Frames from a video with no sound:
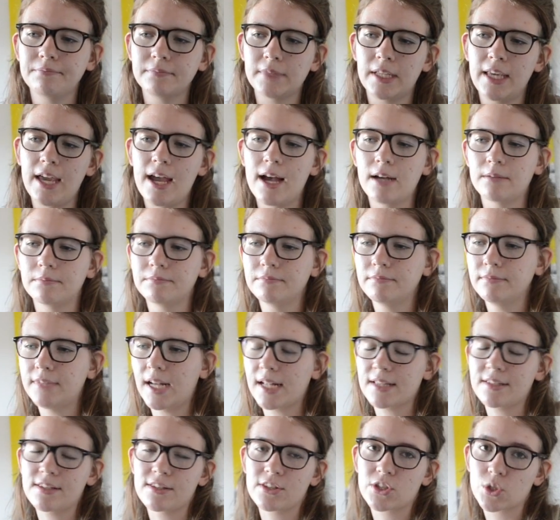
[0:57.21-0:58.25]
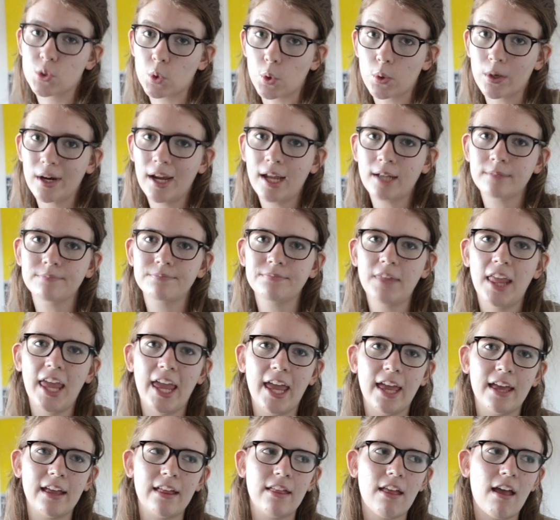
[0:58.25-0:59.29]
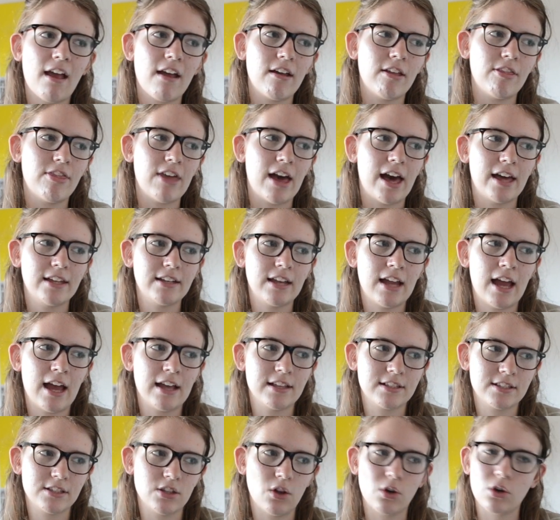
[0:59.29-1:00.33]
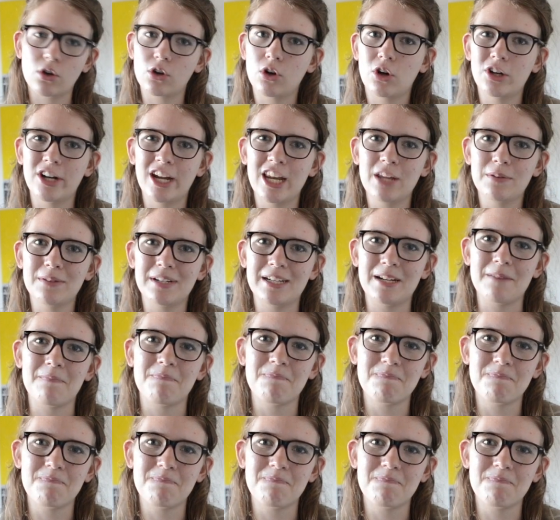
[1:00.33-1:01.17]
yeah, that's a story that has not gone anywhere.